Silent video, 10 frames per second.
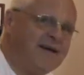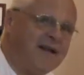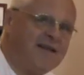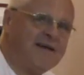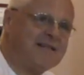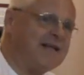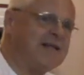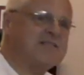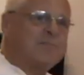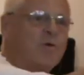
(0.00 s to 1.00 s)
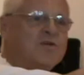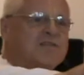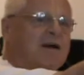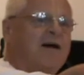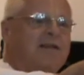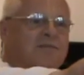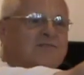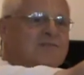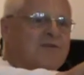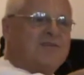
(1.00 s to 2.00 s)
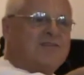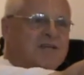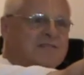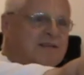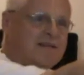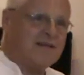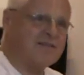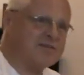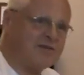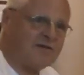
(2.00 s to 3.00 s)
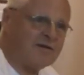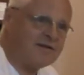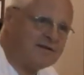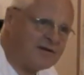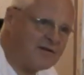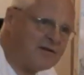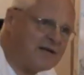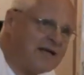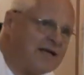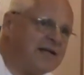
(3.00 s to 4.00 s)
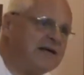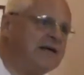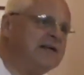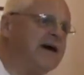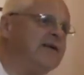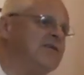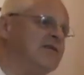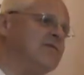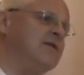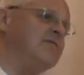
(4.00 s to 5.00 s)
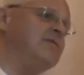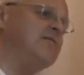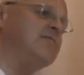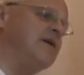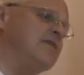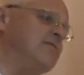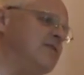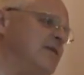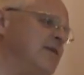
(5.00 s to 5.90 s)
And he had a little sports car, and he was always chasing ladies the whole night, you know, downtown Frankfurt.